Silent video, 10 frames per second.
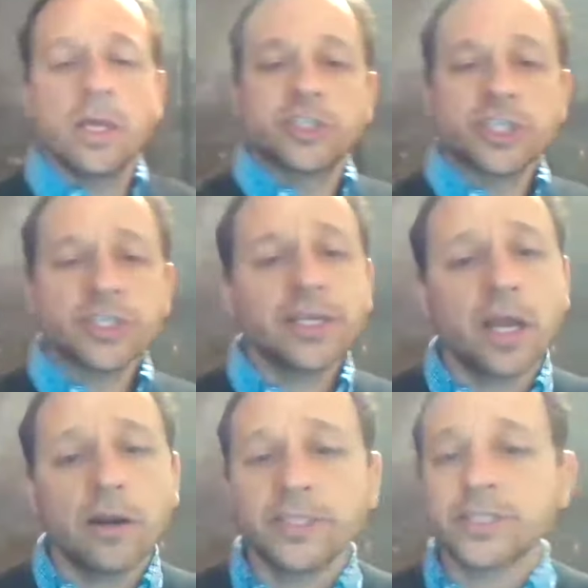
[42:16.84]
just
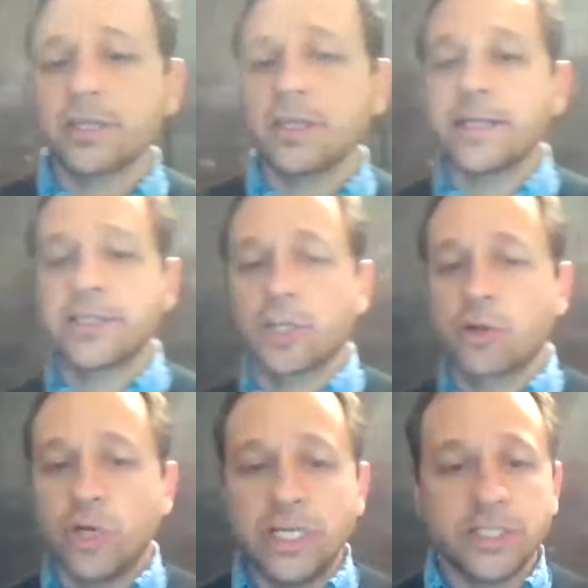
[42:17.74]
encourages a lot of
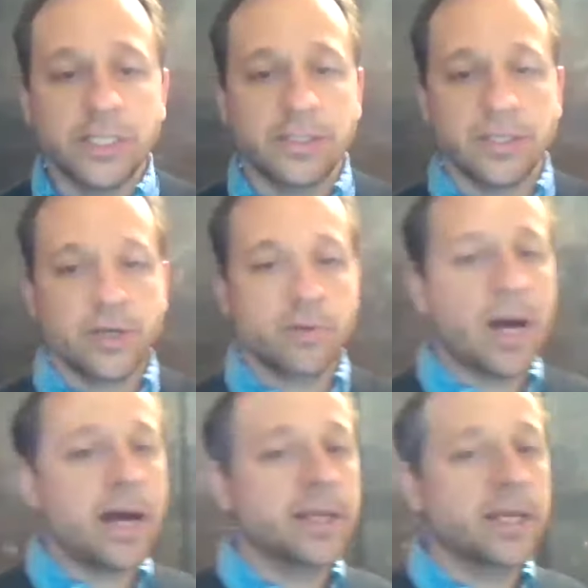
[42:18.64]
secretions in your
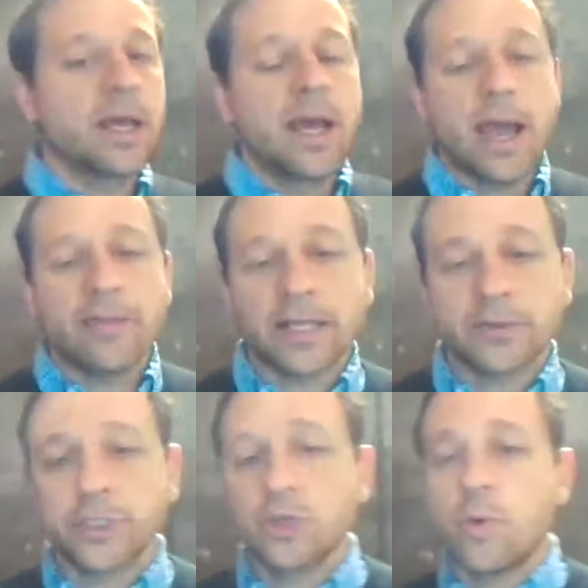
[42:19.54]
body. And that's
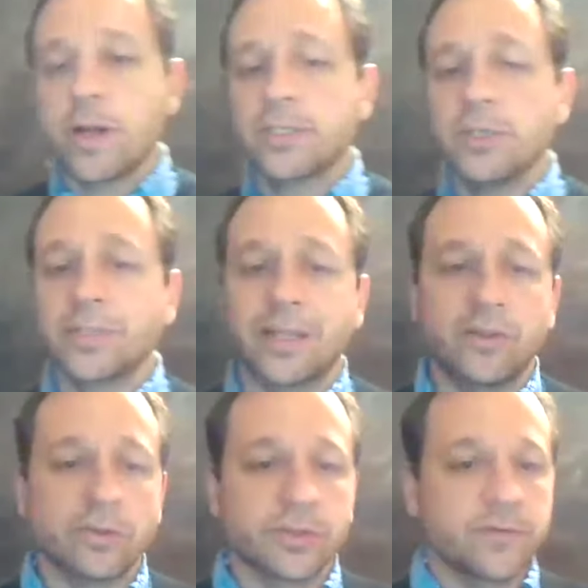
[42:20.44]
what you want to do, is get
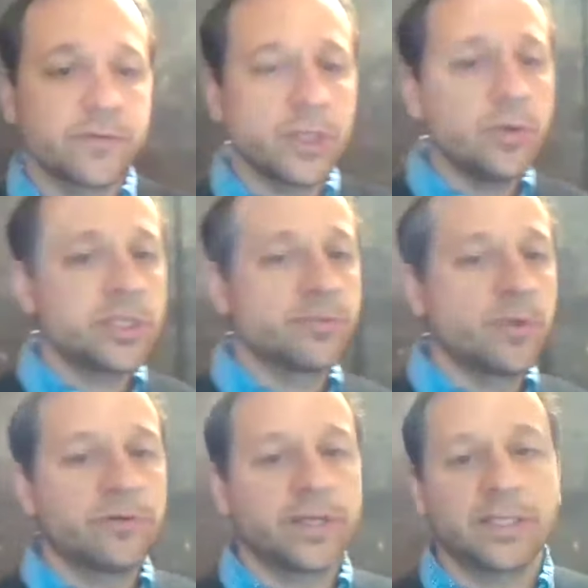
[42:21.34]
those fluids
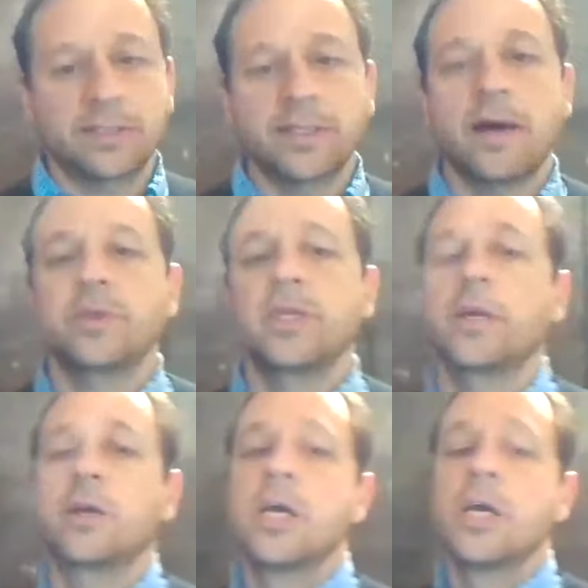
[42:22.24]
moving this time of
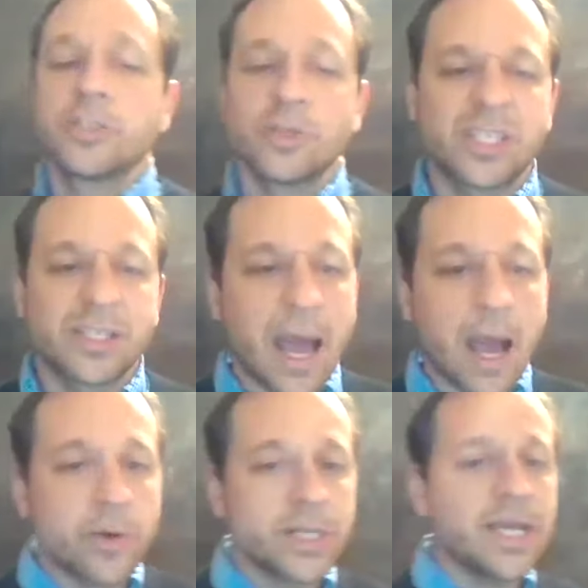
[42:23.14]
year. So
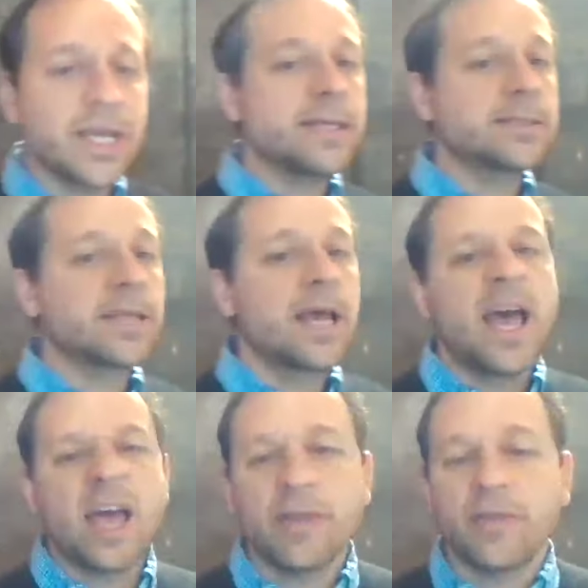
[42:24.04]
sour taste,
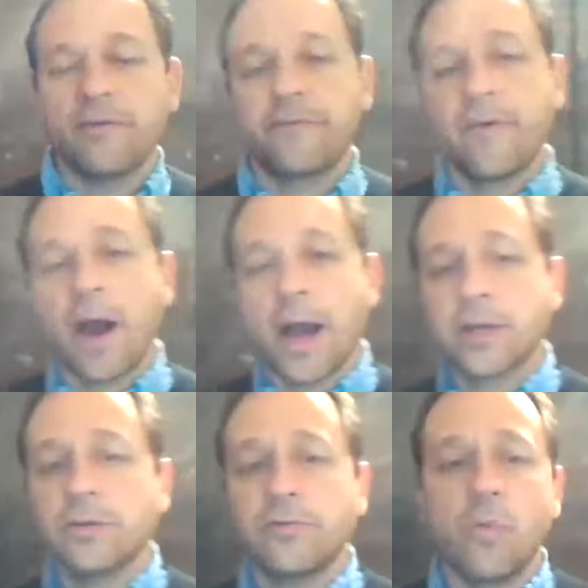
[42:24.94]
and then the
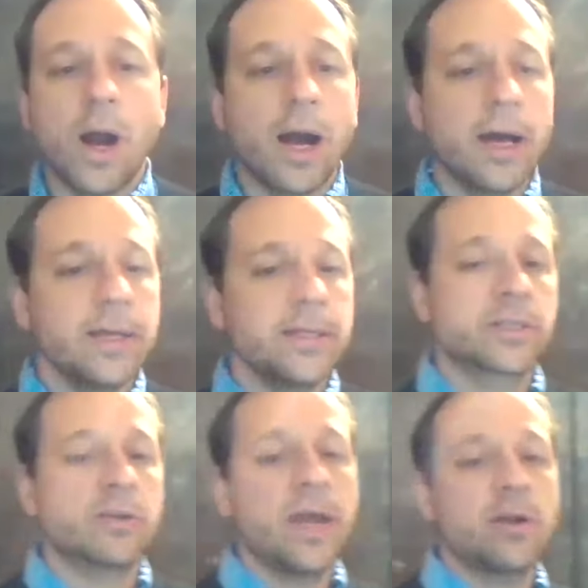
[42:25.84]
fire of wine is
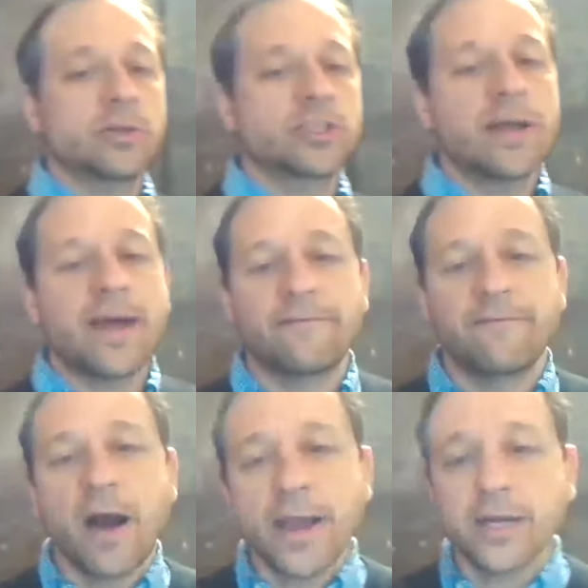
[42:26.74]
great. Or try that
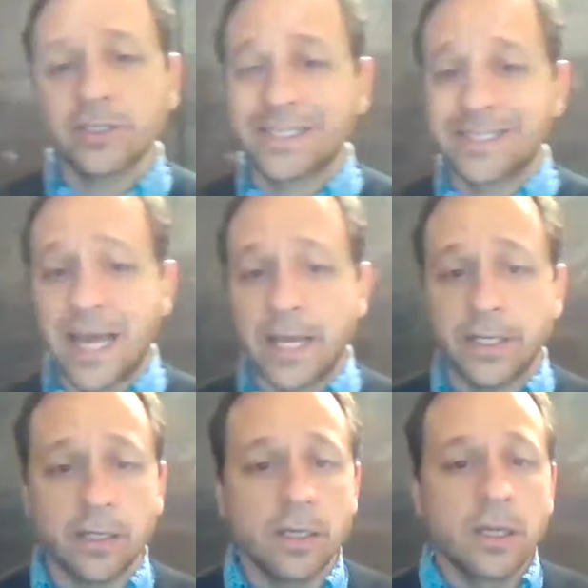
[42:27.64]
fire
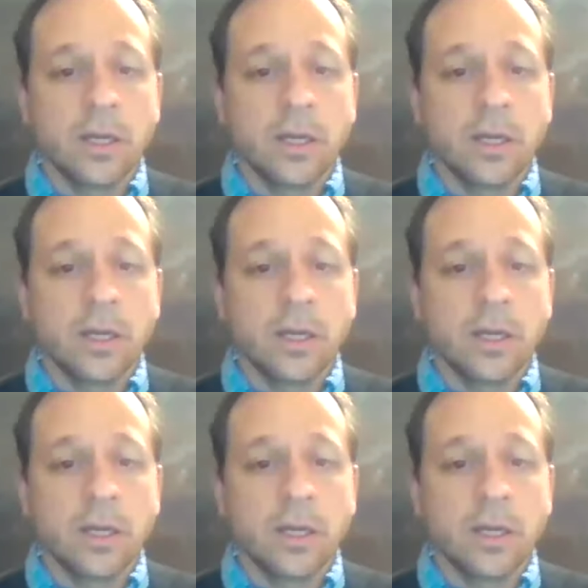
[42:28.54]
cider.